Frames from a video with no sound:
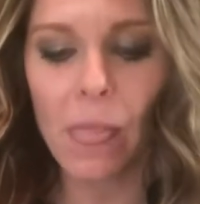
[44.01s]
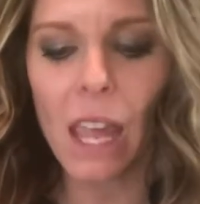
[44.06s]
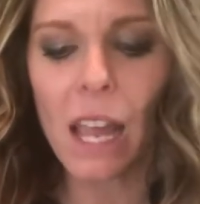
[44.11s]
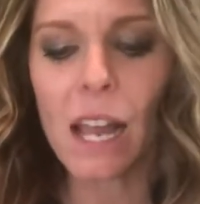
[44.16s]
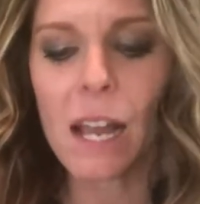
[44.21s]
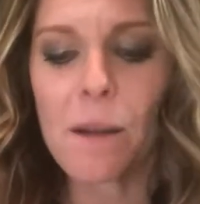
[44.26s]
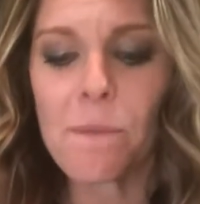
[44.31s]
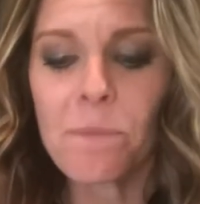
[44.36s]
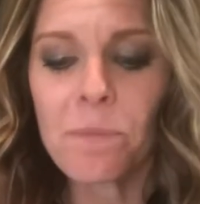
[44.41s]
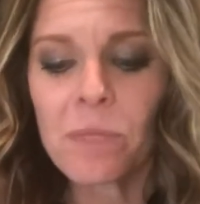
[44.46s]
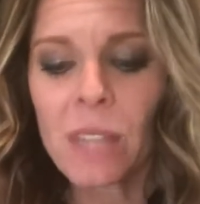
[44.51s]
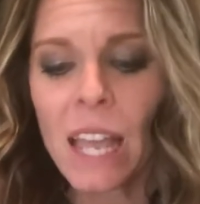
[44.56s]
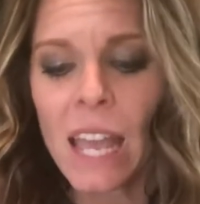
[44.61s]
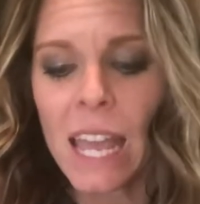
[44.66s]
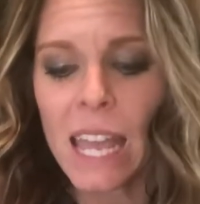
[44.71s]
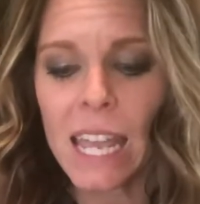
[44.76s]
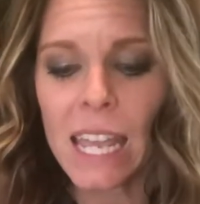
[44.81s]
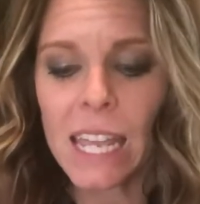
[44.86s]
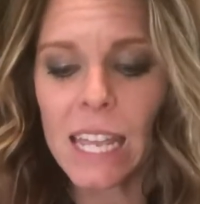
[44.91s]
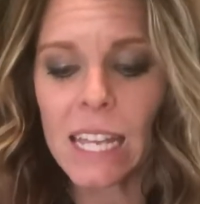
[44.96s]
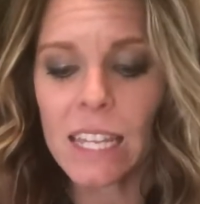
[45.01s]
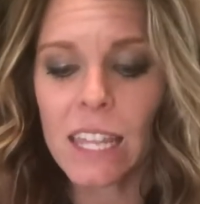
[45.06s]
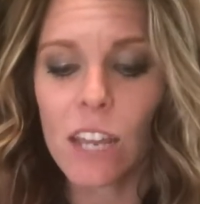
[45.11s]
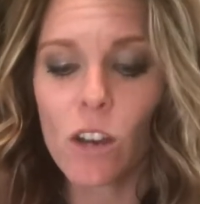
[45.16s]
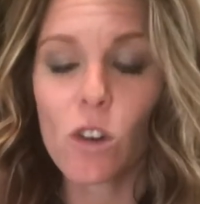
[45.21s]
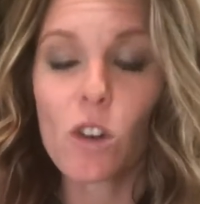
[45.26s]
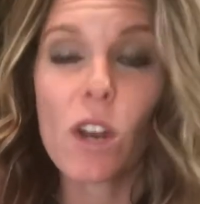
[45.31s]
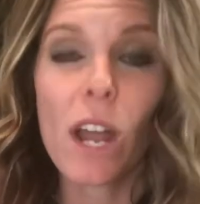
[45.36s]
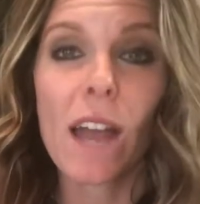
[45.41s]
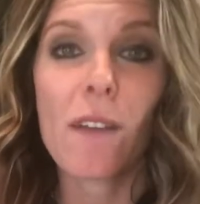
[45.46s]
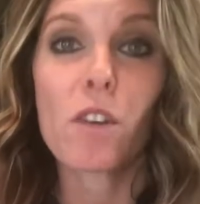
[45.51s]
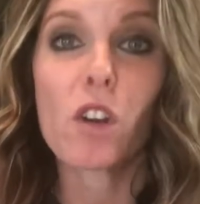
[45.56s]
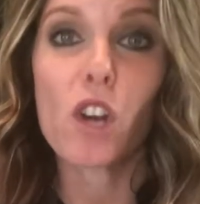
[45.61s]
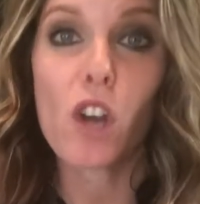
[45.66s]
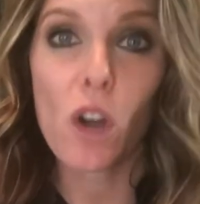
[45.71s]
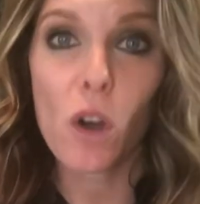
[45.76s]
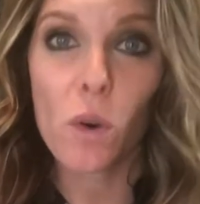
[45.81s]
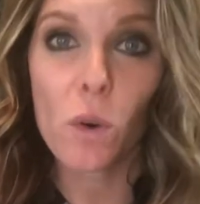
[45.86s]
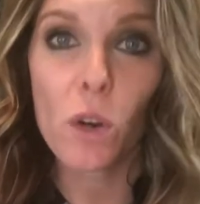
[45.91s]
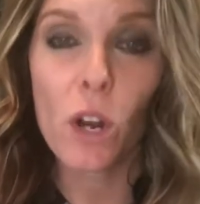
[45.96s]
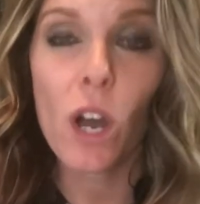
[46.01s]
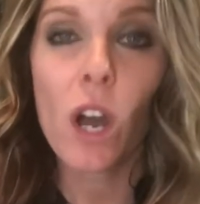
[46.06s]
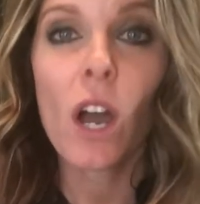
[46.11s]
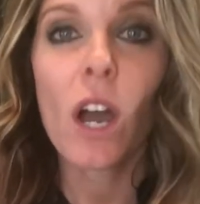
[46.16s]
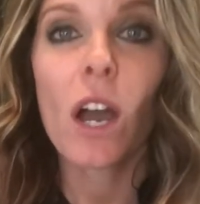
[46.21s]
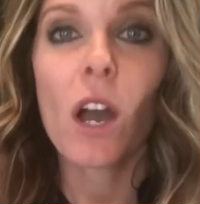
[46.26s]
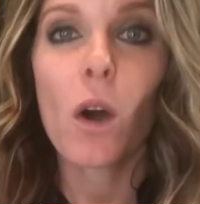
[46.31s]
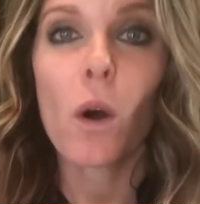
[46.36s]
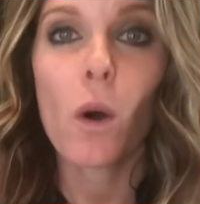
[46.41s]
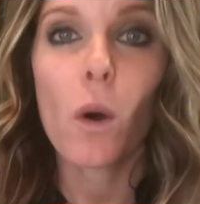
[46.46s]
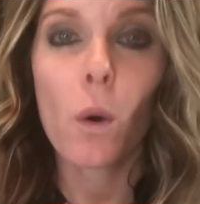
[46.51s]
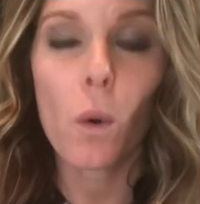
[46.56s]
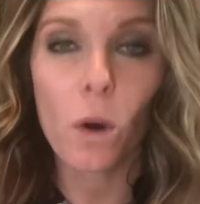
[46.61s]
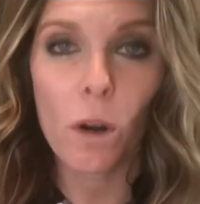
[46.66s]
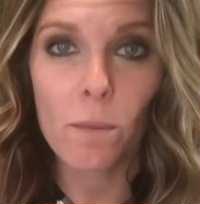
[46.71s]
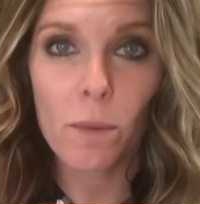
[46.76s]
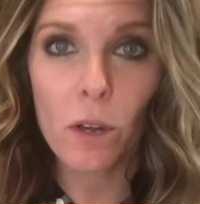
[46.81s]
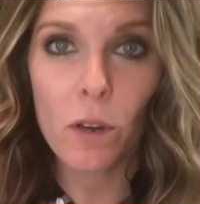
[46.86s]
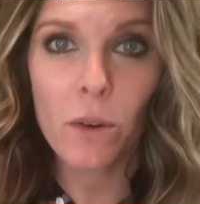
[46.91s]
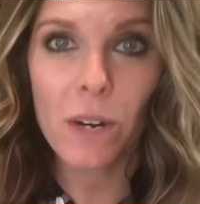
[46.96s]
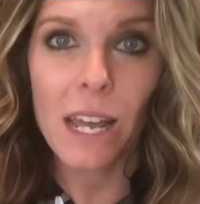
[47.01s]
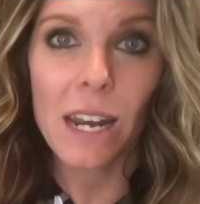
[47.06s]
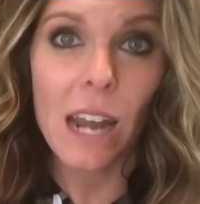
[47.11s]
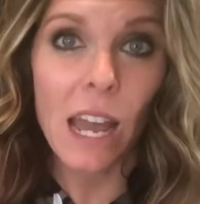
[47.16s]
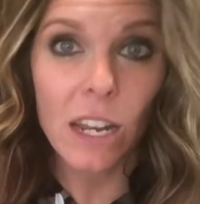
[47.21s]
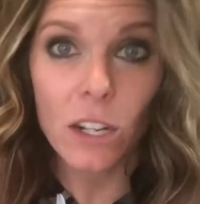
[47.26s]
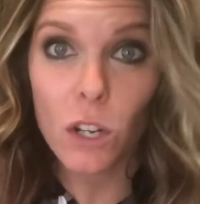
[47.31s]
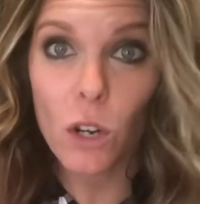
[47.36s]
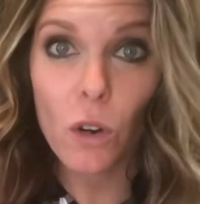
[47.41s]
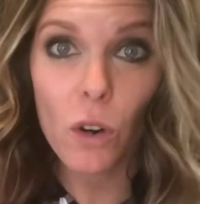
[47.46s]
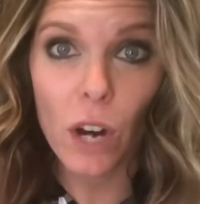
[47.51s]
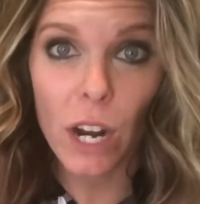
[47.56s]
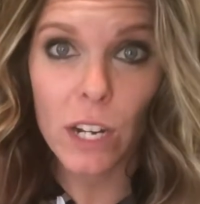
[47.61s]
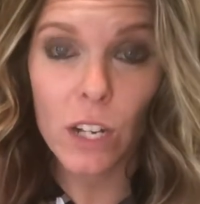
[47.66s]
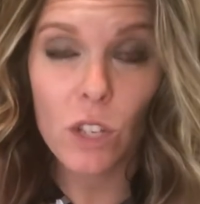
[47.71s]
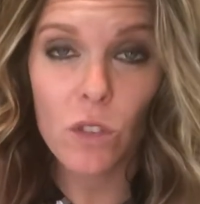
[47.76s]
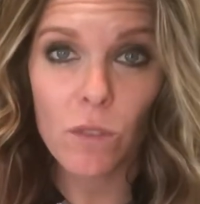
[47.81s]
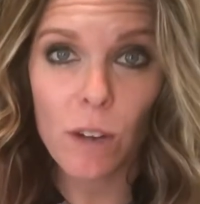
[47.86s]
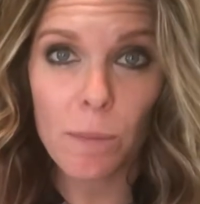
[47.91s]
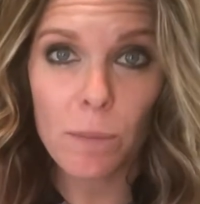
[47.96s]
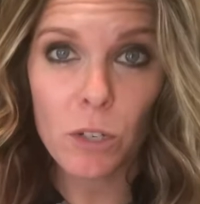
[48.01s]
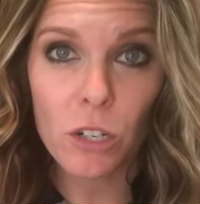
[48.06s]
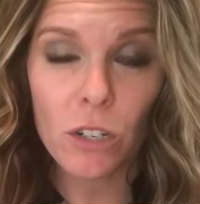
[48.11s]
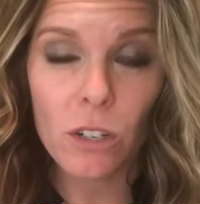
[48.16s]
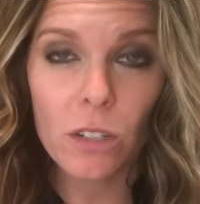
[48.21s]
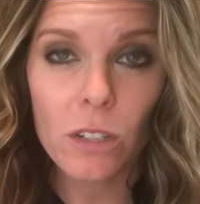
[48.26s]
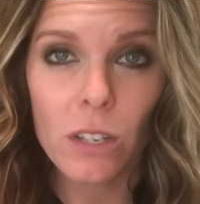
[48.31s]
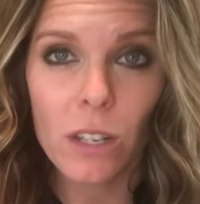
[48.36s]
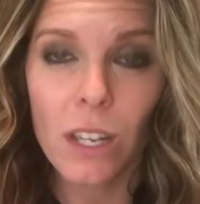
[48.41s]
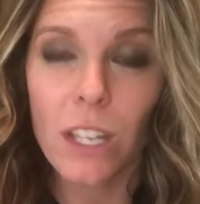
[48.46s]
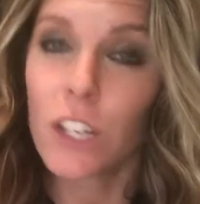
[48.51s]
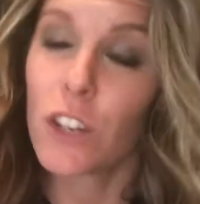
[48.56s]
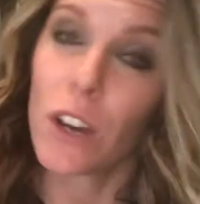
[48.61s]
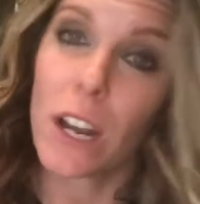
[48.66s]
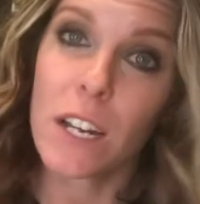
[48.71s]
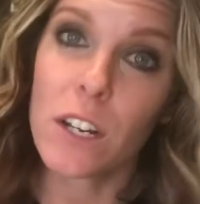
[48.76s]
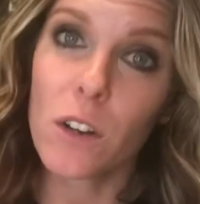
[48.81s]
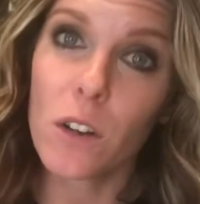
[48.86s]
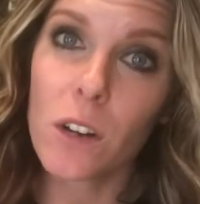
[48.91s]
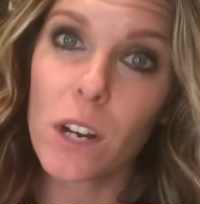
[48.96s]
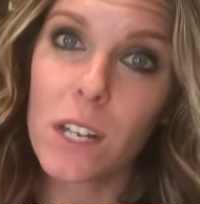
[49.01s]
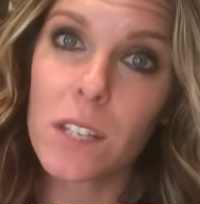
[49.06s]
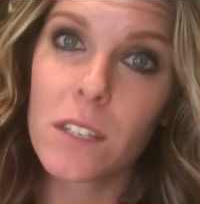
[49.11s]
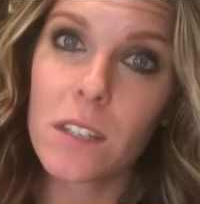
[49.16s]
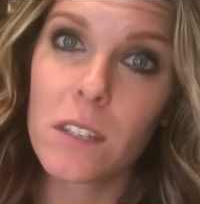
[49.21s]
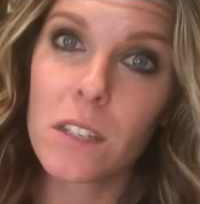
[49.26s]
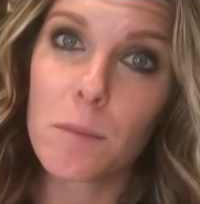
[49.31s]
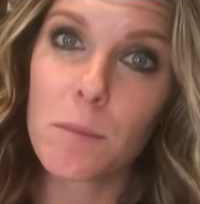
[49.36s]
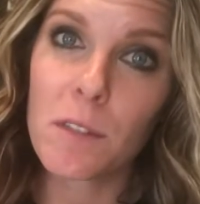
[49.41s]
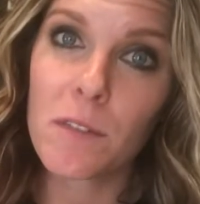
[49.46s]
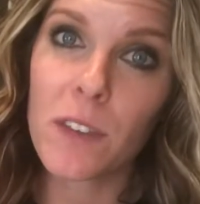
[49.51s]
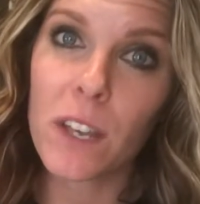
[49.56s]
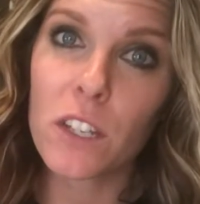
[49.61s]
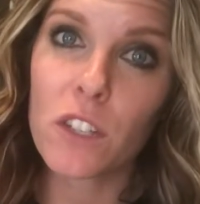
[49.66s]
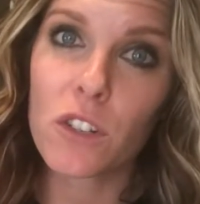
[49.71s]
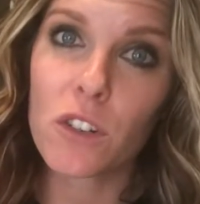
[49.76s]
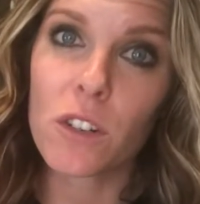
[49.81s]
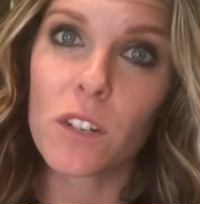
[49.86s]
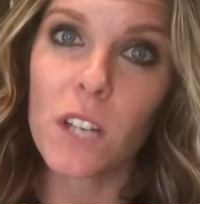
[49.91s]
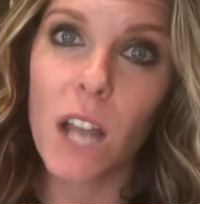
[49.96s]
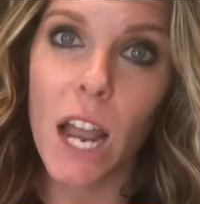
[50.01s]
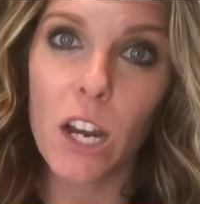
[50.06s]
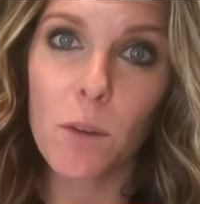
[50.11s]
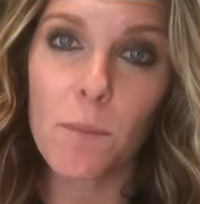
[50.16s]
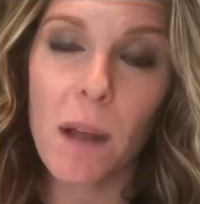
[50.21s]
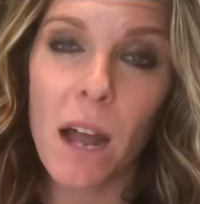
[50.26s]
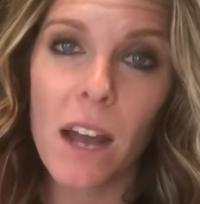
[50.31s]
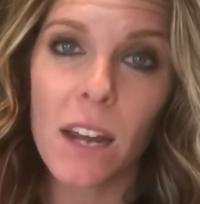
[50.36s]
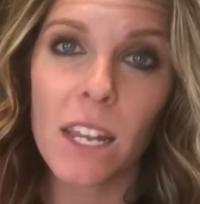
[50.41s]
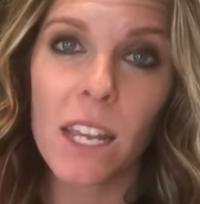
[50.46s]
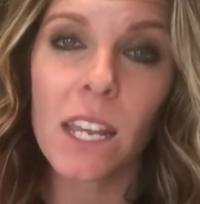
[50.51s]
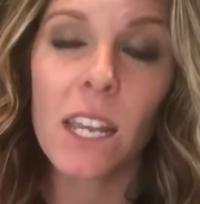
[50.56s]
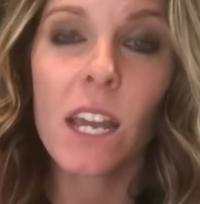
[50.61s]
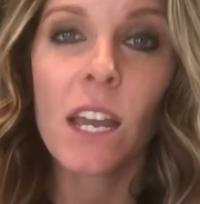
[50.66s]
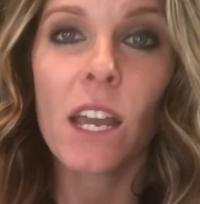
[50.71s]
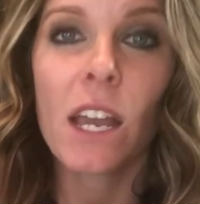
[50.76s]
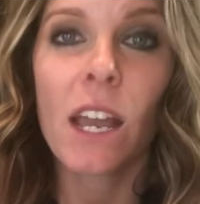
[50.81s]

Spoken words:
And they have known hormone and endocrine disruptors, and your endocrine system affects your entire body,